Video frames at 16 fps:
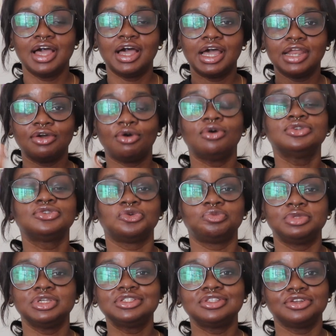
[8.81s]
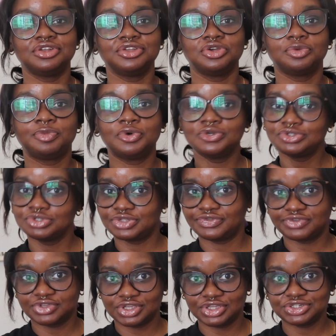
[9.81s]
and also please turn on your post
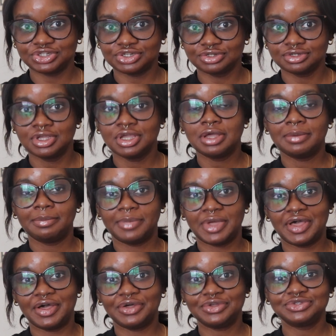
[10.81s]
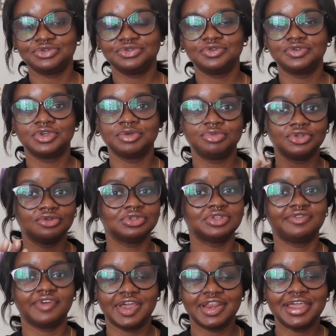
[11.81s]
notification bell so you can be
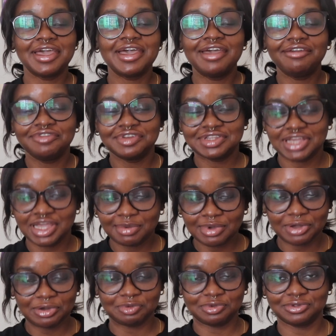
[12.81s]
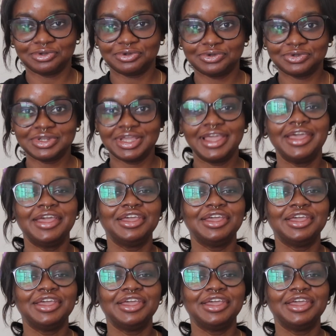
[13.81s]
notified every time I upload.